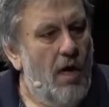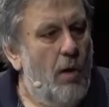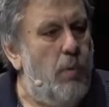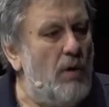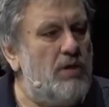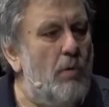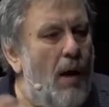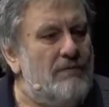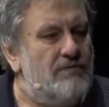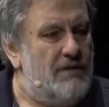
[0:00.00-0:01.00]
what a
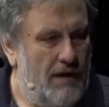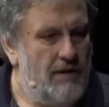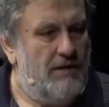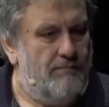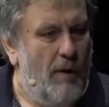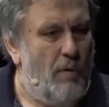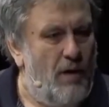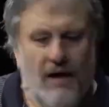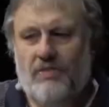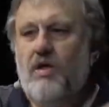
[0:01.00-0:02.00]
wonder in
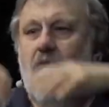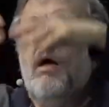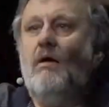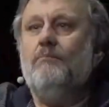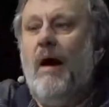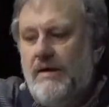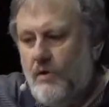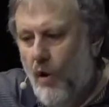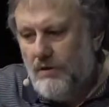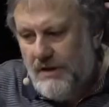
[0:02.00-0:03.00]
Poland. My
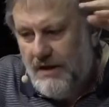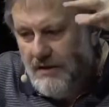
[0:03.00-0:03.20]
God,